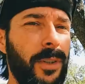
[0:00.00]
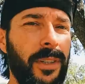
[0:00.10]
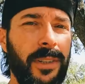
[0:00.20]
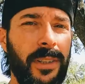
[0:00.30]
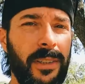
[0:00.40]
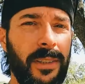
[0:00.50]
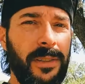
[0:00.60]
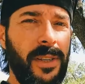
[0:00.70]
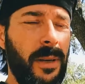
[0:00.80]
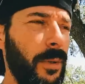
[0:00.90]
put in the
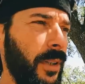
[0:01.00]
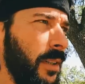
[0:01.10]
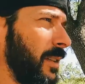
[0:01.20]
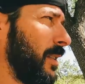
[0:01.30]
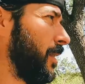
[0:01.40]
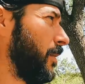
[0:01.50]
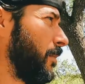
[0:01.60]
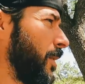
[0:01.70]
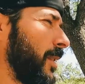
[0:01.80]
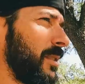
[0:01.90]
Zombug,
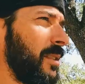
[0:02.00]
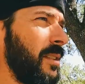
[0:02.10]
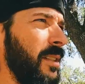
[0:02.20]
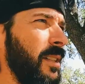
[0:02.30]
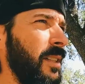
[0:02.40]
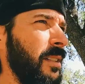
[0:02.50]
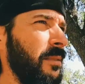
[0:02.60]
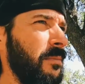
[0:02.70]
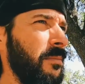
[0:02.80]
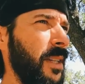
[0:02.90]
but
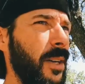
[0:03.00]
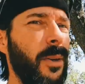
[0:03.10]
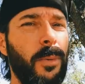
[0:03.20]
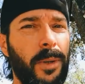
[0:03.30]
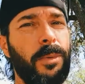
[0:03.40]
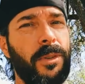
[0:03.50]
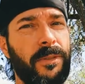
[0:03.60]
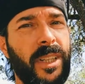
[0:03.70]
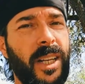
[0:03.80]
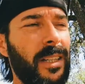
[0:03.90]
now I want to put
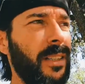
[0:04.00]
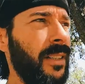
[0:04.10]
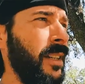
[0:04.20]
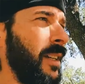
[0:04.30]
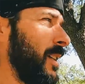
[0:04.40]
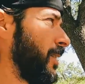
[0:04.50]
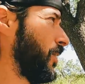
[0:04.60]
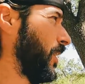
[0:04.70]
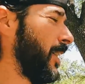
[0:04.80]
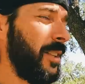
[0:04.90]
a V8 in it.
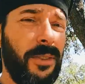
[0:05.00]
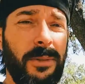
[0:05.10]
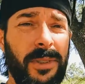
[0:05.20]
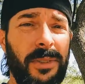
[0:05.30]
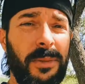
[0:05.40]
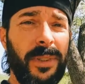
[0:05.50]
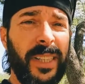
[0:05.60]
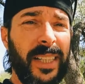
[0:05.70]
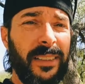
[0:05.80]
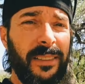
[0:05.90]
So now I don't know what to do
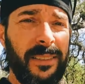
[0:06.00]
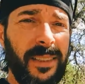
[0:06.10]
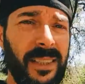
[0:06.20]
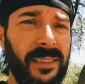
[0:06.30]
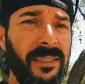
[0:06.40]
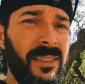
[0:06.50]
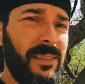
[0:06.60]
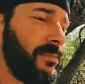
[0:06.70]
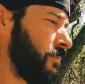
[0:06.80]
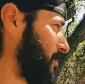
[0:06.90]
with that.
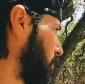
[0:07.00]
It